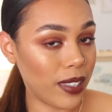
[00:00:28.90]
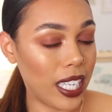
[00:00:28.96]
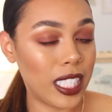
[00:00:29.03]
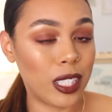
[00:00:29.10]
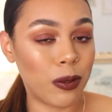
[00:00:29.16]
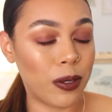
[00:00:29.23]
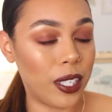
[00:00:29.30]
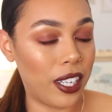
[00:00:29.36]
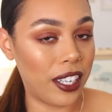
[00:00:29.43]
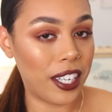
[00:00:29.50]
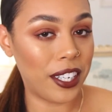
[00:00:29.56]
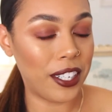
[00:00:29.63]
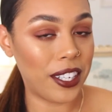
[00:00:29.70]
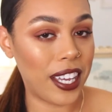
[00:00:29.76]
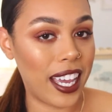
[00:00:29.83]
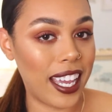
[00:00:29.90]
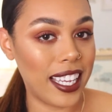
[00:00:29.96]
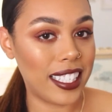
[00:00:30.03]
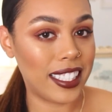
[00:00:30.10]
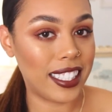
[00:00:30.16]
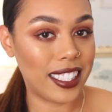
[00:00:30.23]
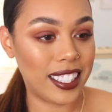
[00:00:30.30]
It's real out here, you
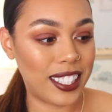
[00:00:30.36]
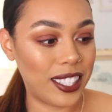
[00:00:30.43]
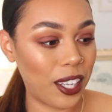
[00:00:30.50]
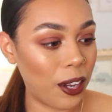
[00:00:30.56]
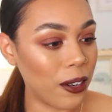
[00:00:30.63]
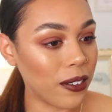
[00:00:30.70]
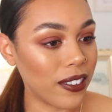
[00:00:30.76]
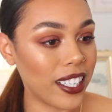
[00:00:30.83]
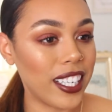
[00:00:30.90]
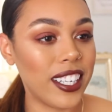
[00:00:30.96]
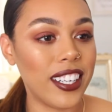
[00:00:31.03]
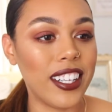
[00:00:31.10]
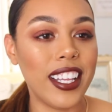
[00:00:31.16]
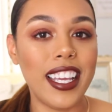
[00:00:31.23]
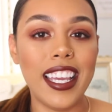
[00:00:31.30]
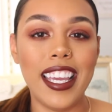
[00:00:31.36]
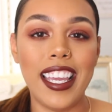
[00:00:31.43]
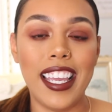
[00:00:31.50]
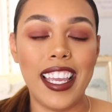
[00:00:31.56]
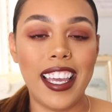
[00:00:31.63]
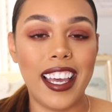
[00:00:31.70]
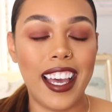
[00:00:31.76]
guys. It's so real.
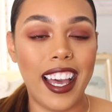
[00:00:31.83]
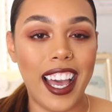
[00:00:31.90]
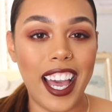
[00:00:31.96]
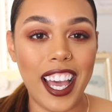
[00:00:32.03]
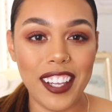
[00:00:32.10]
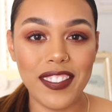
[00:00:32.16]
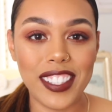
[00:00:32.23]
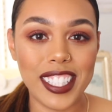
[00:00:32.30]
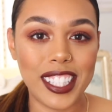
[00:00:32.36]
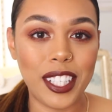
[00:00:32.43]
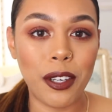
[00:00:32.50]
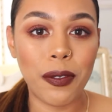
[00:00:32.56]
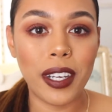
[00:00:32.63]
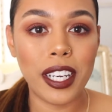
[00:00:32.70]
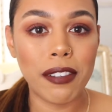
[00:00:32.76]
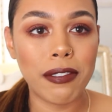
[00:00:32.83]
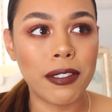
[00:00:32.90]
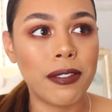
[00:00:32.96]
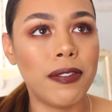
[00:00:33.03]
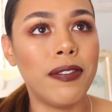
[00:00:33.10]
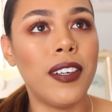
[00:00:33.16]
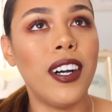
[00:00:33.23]
I'm just so ready for
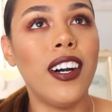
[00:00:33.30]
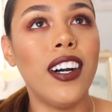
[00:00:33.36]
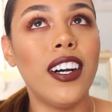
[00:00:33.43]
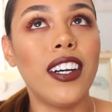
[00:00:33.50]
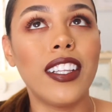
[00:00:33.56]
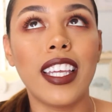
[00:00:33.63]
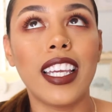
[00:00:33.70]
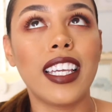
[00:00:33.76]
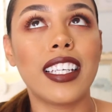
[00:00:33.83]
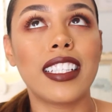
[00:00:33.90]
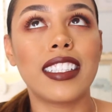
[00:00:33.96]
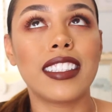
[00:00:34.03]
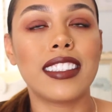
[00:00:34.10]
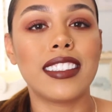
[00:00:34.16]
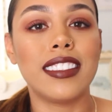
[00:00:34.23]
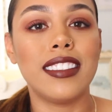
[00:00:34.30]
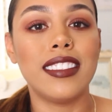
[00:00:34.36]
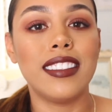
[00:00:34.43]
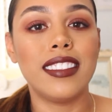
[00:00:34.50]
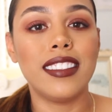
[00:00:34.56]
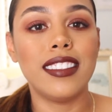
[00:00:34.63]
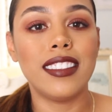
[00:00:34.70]
fall. Like,
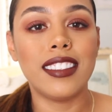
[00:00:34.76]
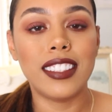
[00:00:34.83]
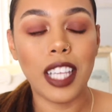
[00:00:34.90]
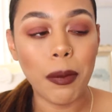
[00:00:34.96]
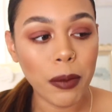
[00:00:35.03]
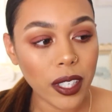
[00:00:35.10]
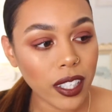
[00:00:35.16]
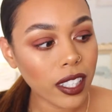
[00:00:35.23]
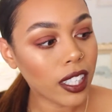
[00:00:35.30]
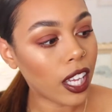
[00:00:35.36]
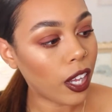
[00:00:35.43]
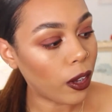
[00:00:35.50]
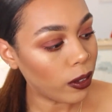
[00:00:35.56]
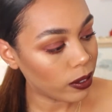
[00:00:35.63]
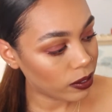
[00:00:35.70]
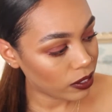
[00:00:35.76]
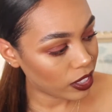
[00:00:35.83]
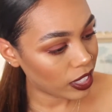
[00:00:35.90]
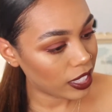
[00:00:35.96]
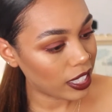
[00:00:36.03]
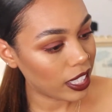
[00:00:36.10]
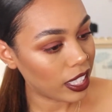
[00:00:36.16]
summer, go.
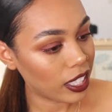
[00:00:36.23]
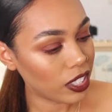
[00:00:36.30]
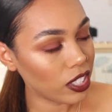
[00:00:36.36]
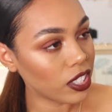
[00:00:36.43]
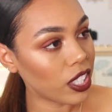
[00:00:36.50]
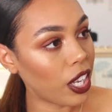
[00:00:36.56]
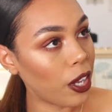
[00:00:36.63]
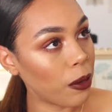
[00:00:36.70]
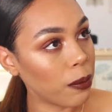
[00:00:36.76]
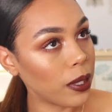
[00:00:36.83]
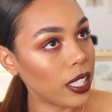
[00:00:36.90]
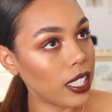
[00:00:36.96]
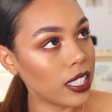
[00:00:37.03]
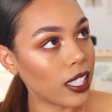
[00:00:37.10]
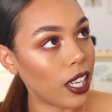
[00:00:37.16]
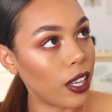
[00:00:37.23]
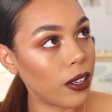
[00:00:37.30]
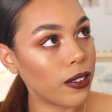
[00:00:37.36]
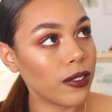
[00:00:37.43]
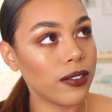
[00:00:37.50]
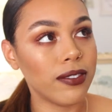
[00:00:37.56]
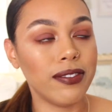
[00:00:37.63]
Just go, please
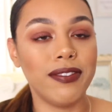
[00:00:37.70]
go.